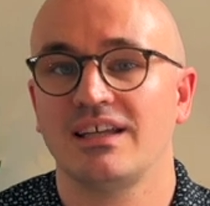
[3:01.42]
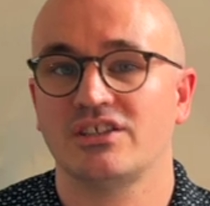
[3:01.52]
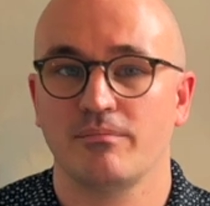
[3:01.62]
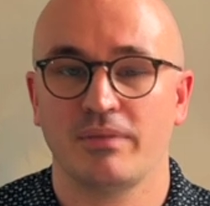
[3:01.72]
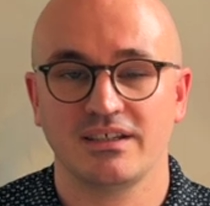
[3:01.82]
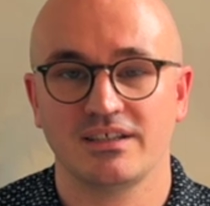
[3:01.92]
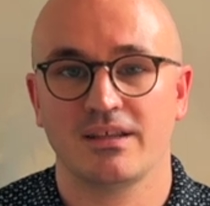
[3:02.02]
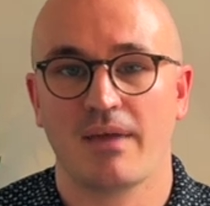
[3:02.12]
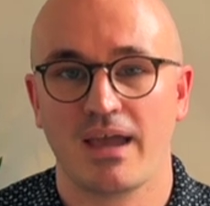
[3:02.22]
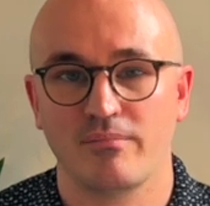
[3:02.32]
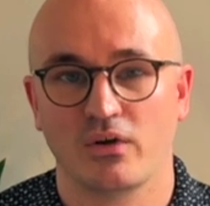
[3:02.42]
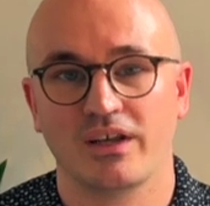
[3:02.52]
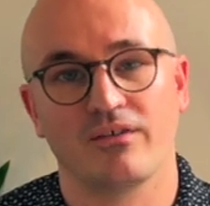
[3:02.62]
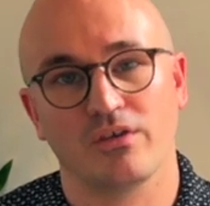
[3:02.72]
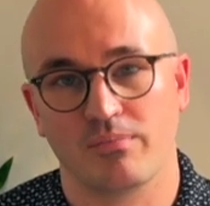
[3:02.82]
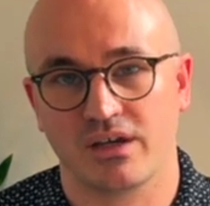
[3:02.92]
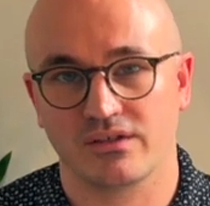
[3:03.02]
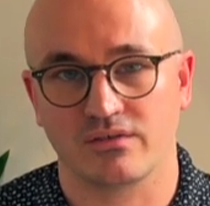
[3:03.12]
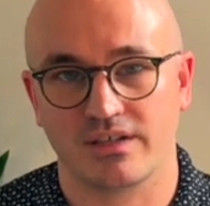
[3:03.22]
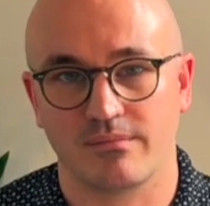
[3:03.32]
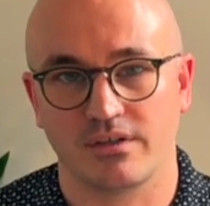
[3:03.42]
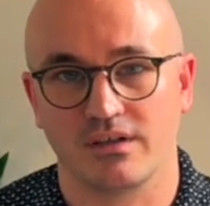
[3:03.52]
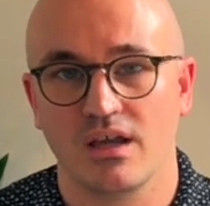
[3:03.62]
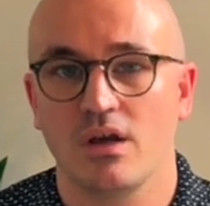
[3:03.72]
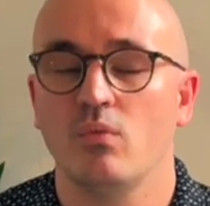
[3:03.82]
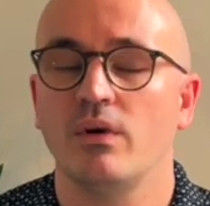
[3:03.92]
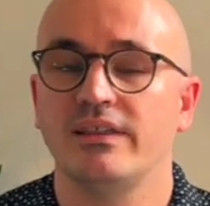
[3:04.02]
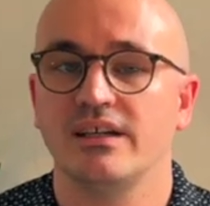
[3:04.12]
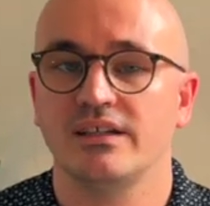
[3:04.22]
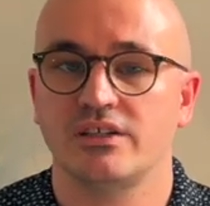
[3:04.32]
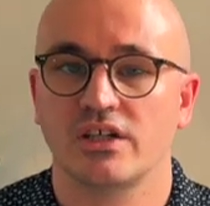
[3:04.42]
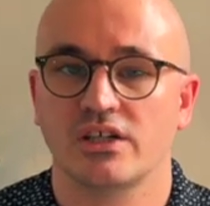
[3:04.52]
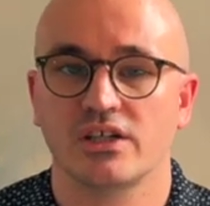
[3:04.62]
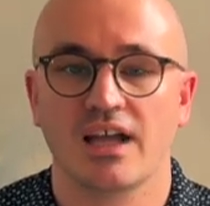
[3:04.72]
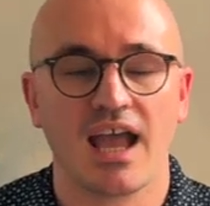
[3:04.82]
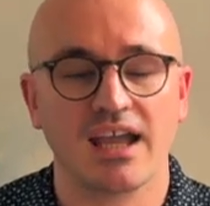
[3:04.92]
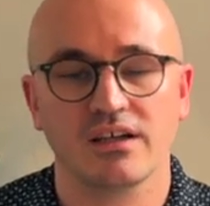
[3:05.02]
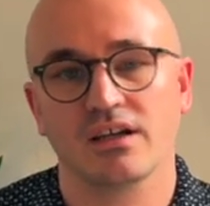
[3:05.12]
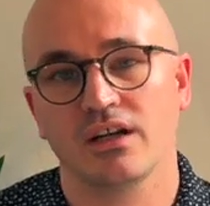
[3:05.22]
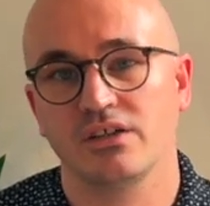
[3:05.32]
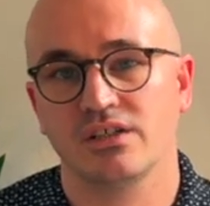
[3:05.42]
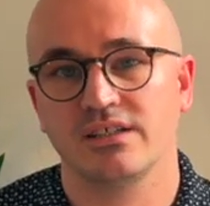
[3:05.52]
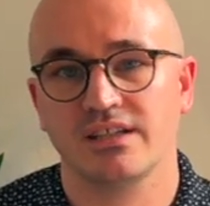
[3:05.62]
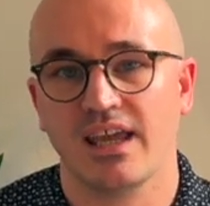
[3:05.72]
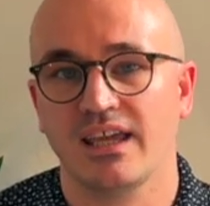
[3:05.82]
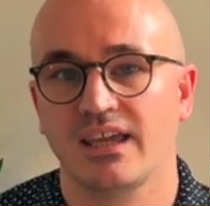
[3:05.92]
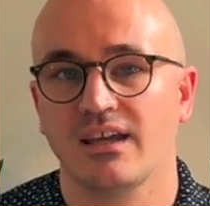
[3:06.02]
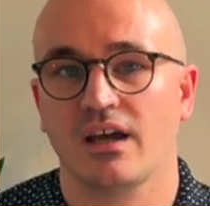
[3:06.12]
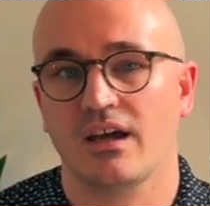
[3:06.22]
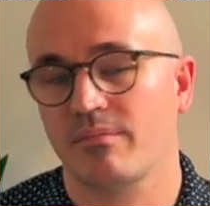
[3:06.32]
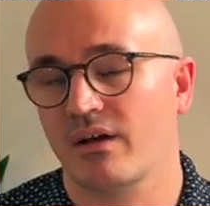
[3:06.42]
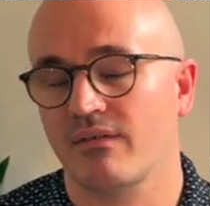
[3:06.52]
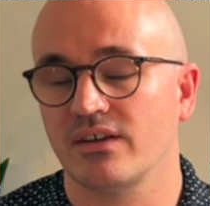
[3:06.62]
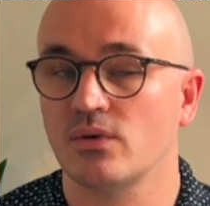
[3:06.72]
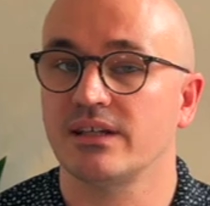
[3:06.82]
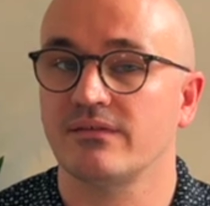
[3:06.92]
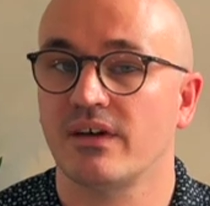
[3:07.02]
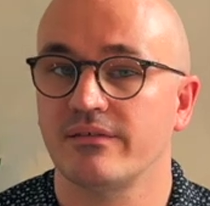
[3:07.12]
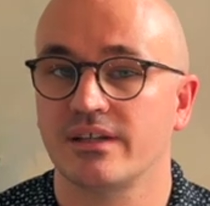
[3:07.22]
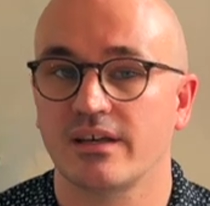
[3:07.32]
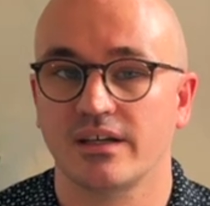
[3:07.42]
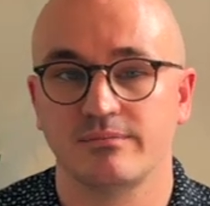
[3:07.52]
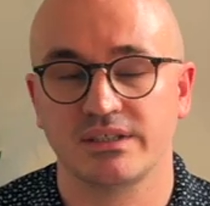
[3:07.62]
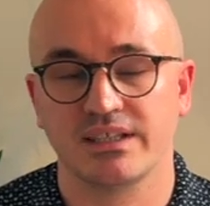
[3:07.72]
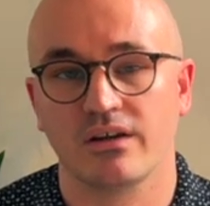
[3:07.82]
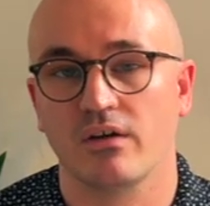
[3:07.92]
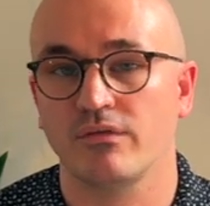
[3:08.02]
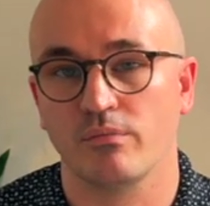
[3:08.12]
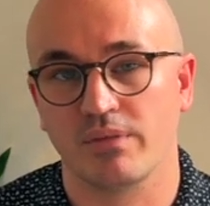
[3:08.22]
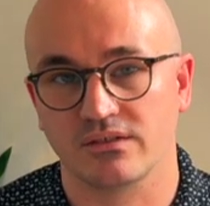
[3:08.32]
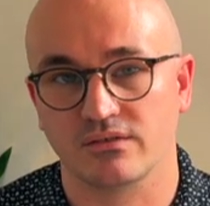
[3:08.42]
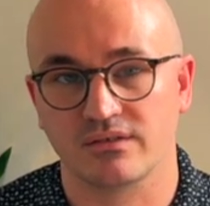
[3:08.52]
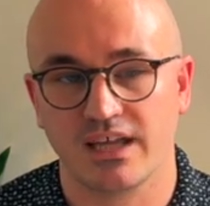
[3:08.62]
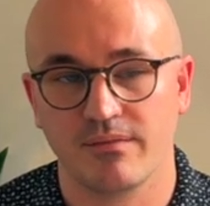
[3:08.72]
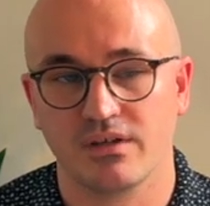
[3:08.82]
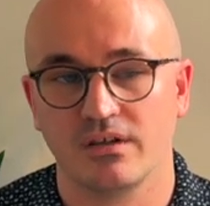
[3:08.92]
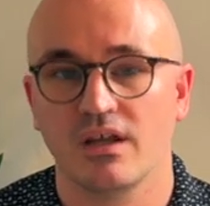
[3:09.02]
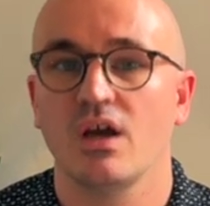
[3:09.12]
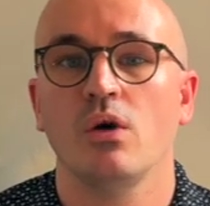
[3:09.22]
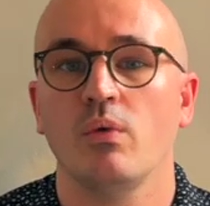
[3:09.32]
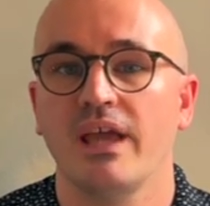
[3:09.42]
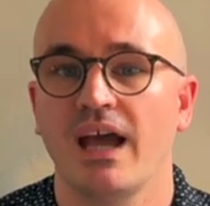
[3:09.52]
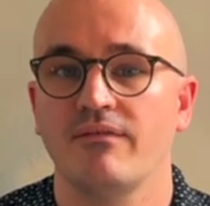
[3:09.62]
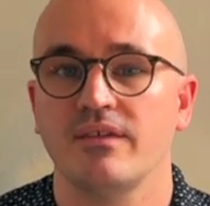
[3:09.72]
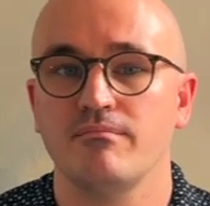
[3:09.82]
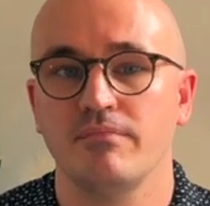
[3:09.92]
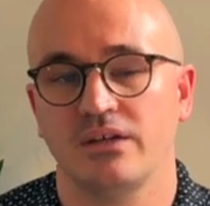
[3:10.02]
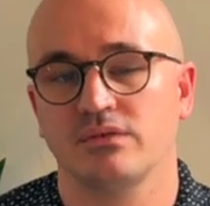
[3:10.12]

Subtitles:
jump into the main body of your personal statement, with the introduction and conclusion taking up around 25 to 30% of your personal statement. We have the middle